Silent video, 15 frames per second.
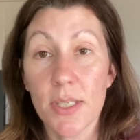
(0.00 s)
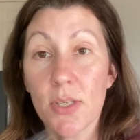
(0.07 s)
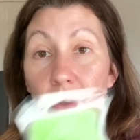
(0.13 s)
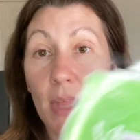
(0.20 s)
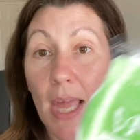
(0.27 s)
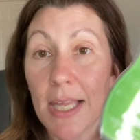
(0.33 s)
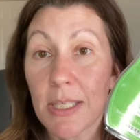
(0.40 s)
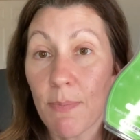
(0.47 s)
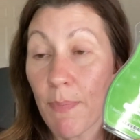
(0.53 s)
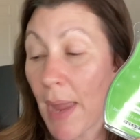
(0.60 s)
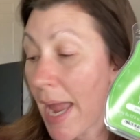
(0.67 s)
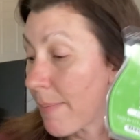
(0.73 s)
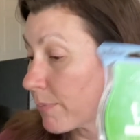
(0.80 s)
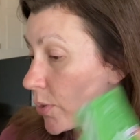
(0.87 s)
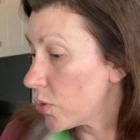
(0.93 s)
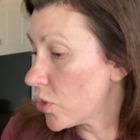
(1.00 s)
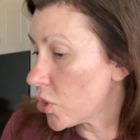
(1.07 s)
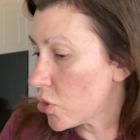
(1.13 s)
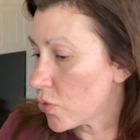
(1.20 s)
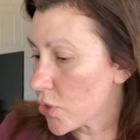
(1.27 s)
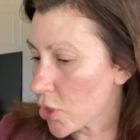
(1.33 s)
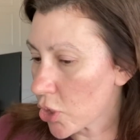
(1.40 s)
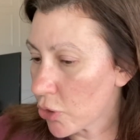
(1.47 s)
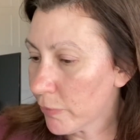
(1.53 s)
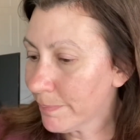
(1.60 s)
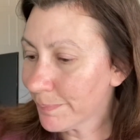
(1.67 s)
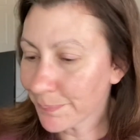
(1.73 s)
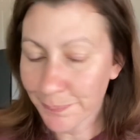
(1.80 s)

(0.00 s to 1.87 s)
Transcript: So that's Bamboo Yuzu.